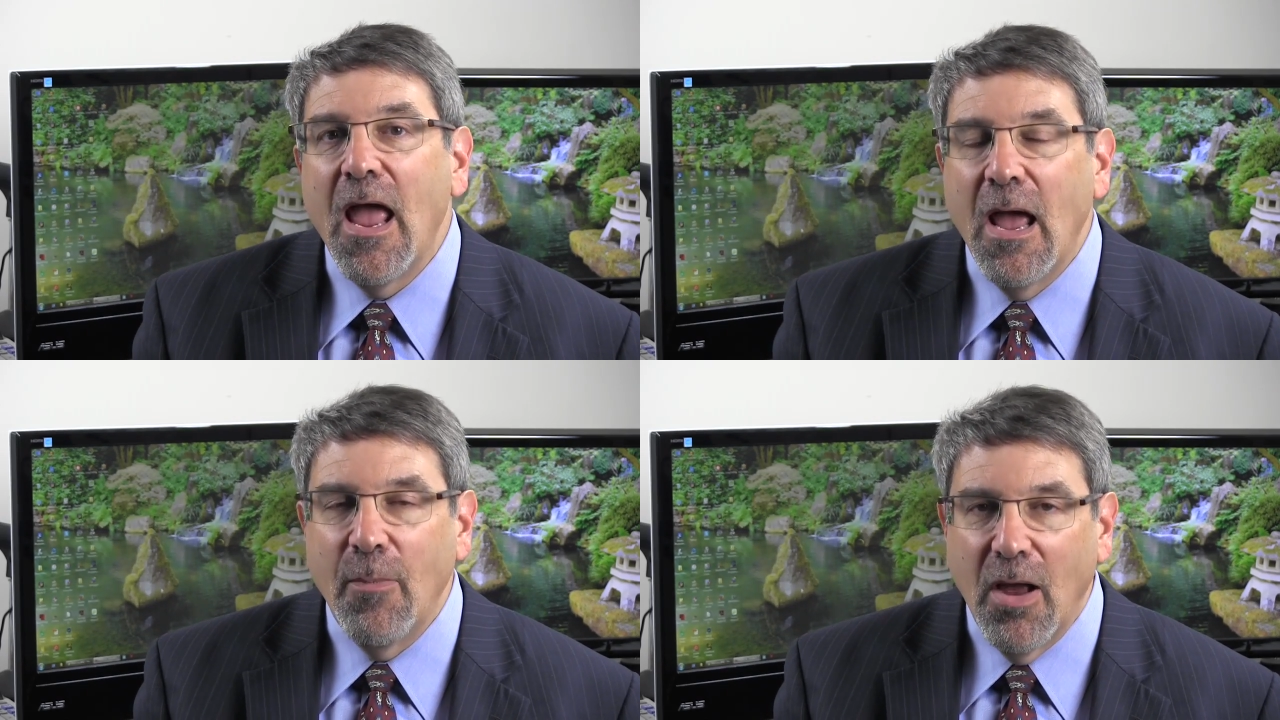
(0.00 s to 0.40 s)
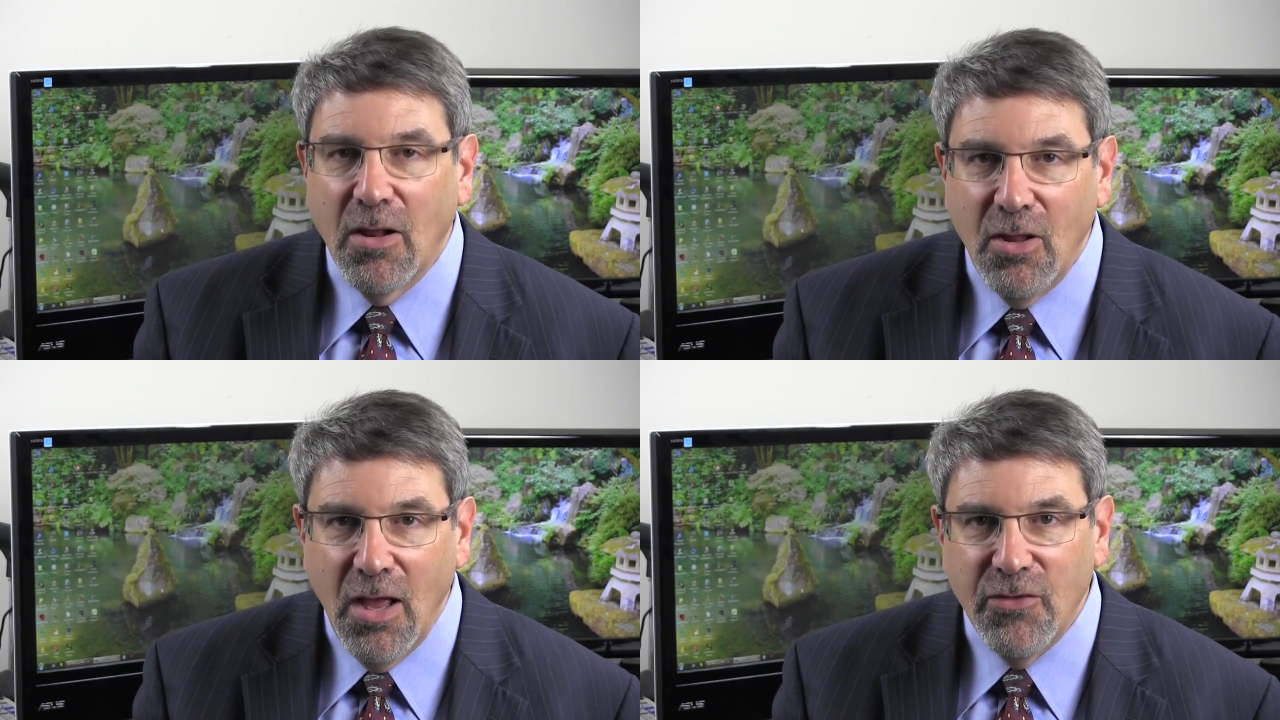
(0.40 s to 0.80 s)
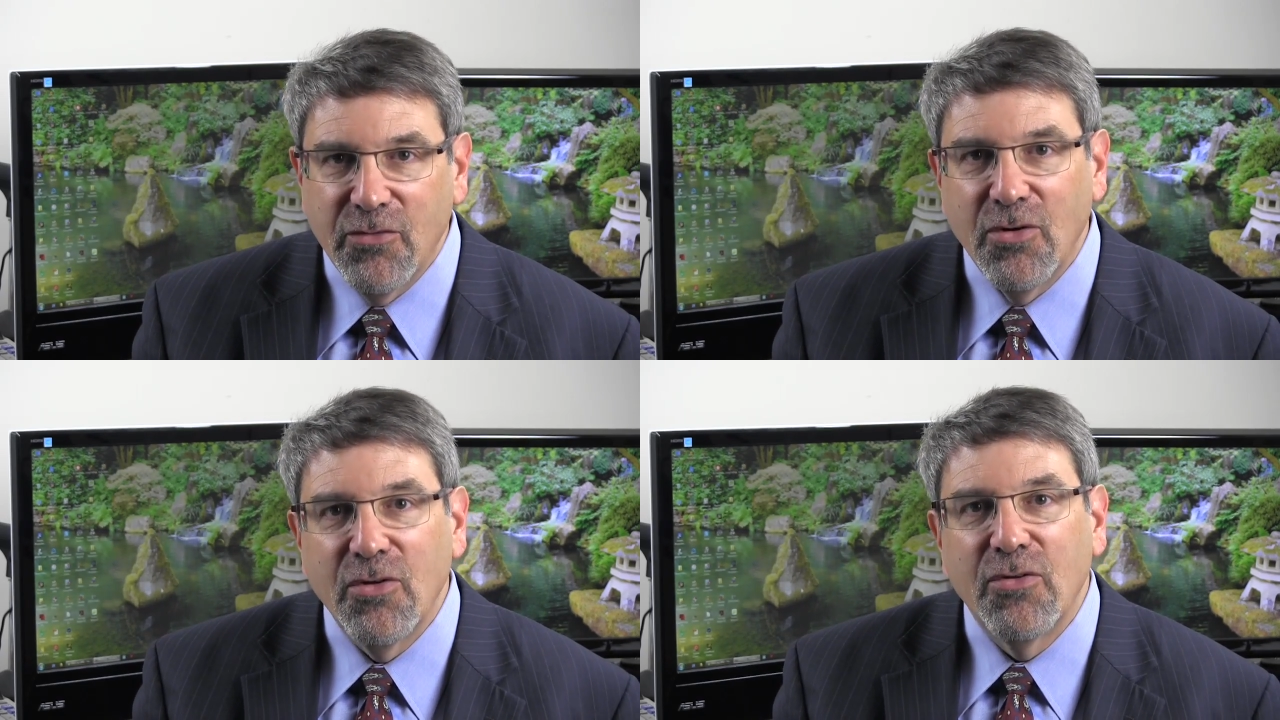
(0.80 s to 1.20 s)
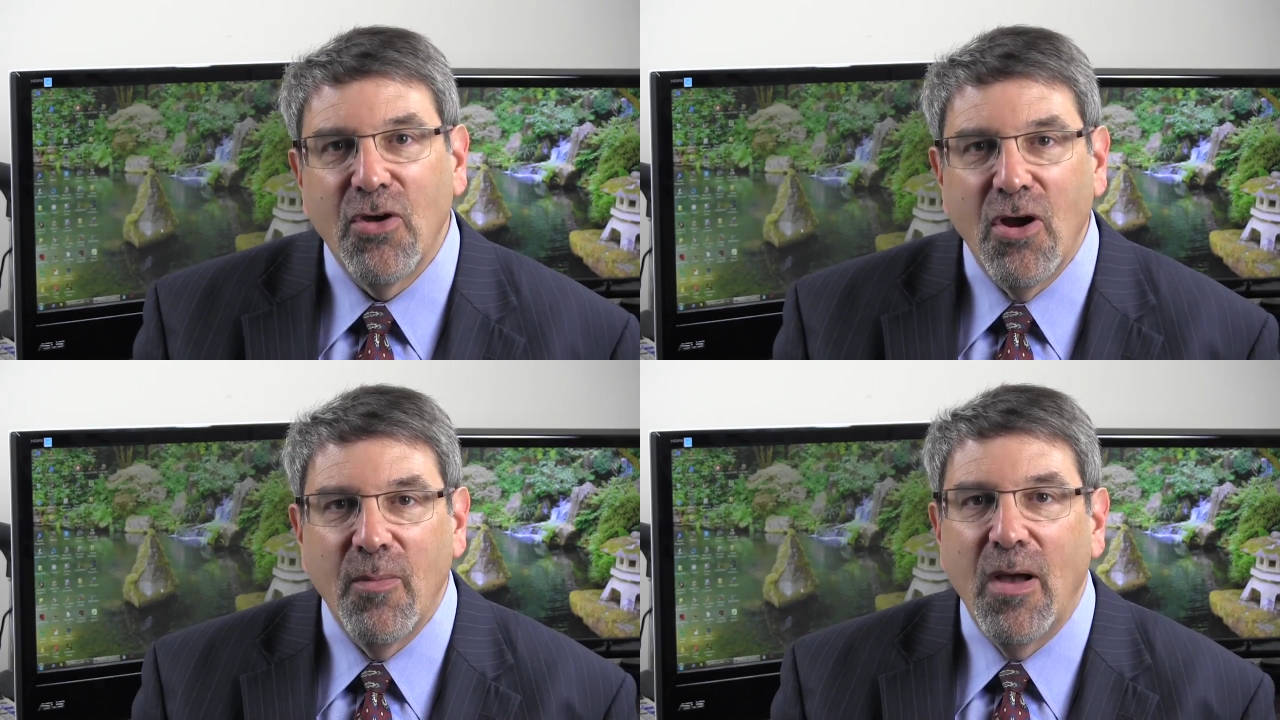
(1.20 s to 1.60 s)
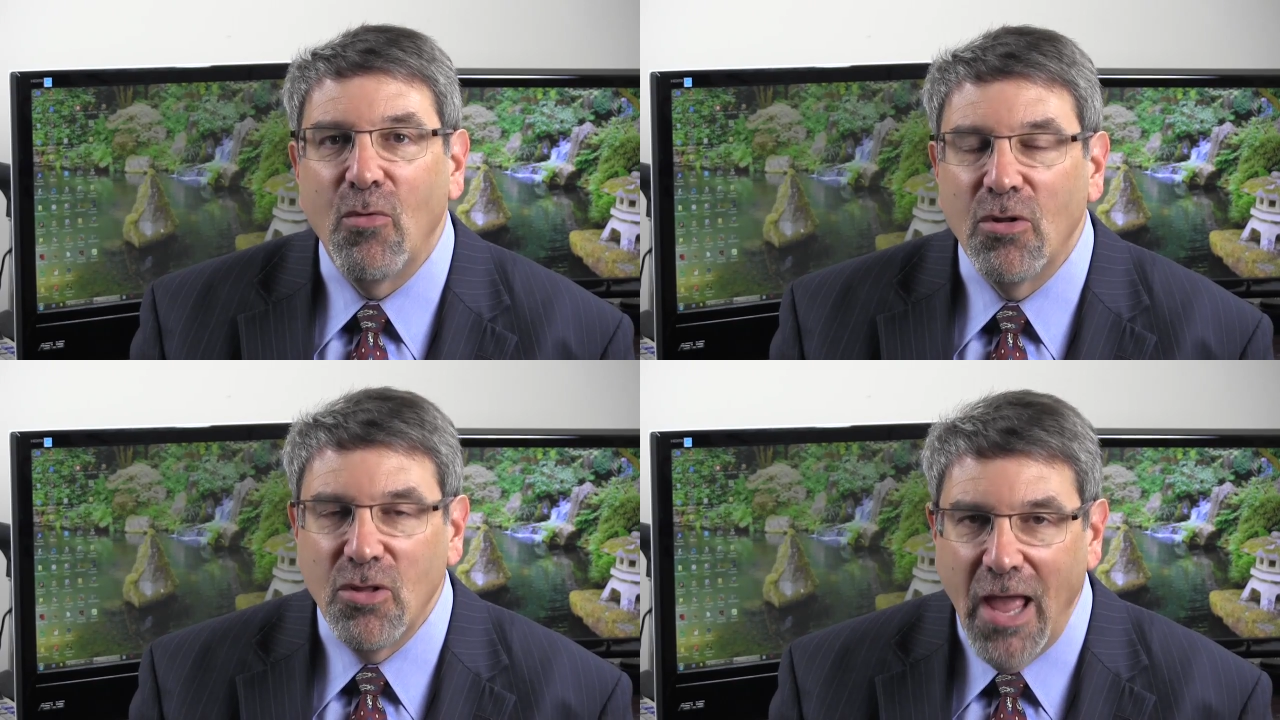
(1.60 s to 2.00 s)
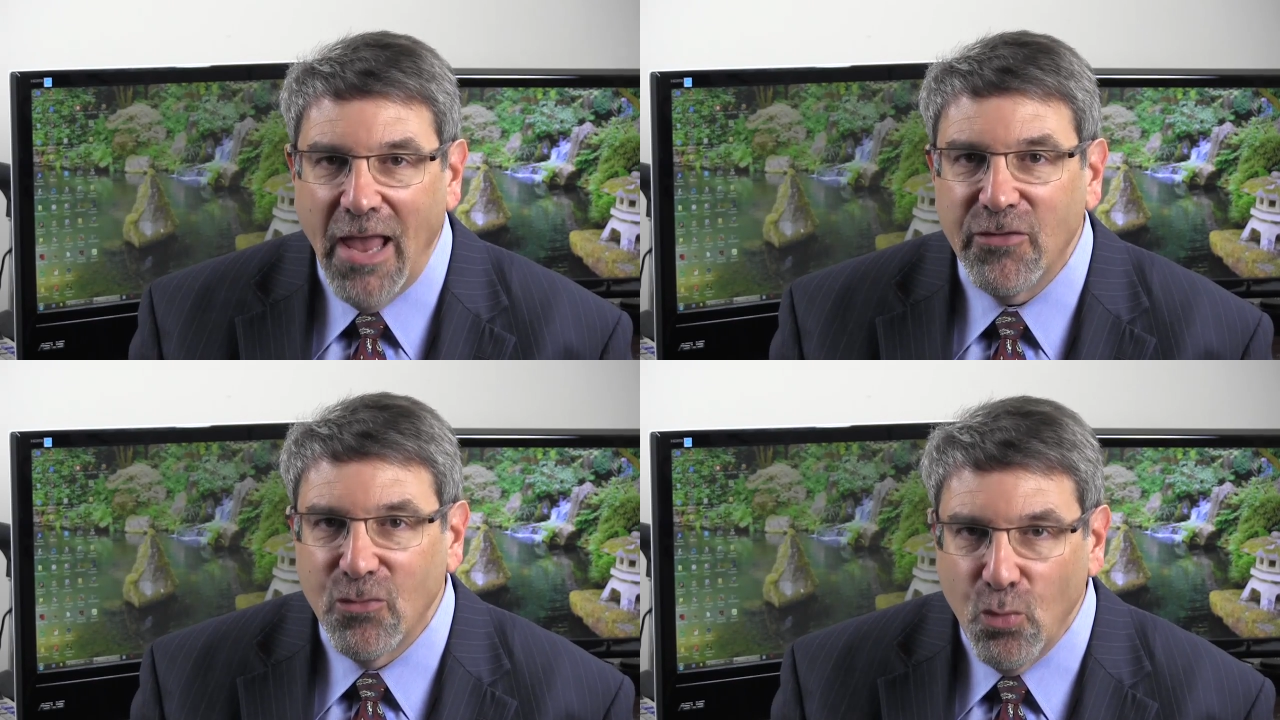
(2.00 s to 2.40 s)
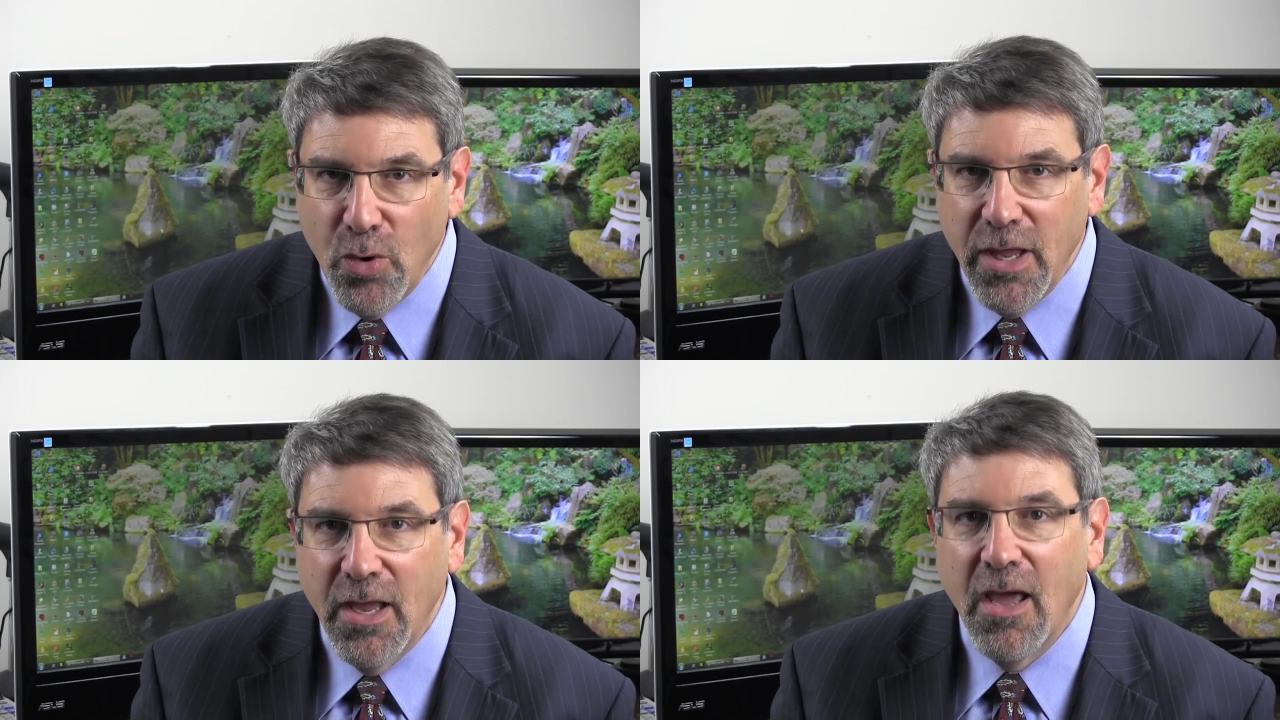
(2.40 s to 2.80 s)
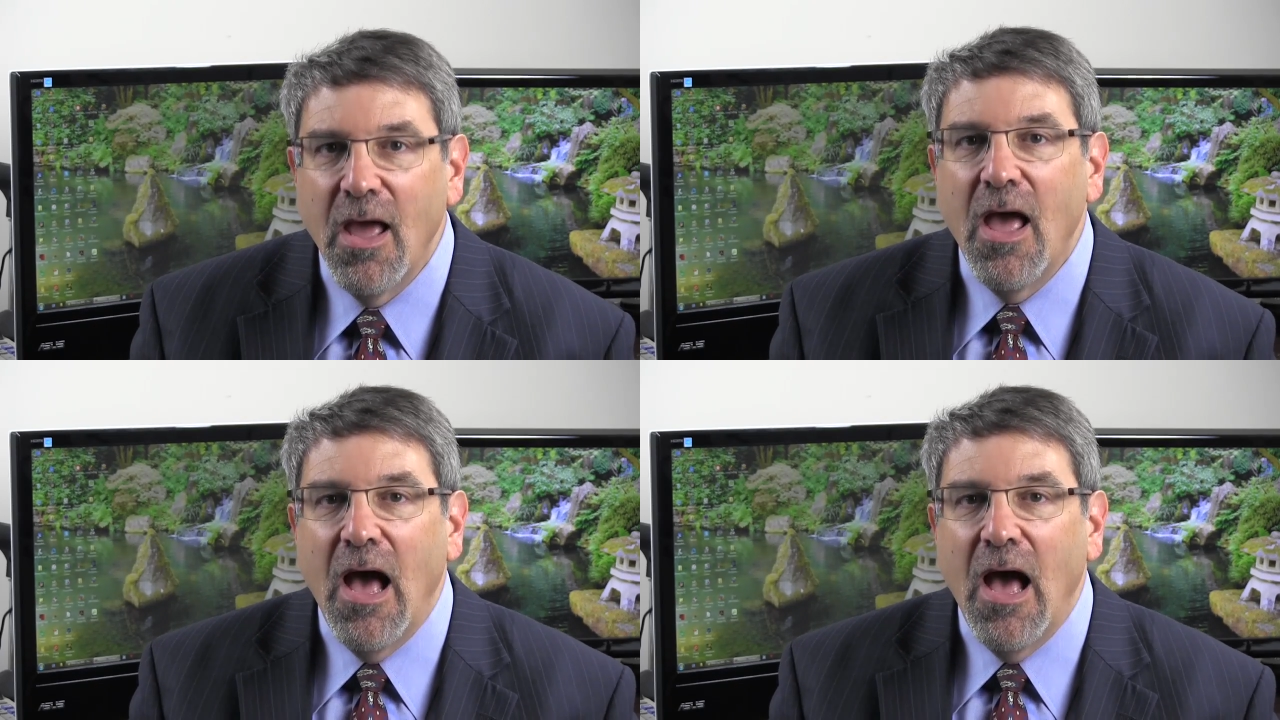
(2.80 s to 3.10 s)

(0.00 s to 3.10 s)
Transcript: And my client started to talk about, well, last week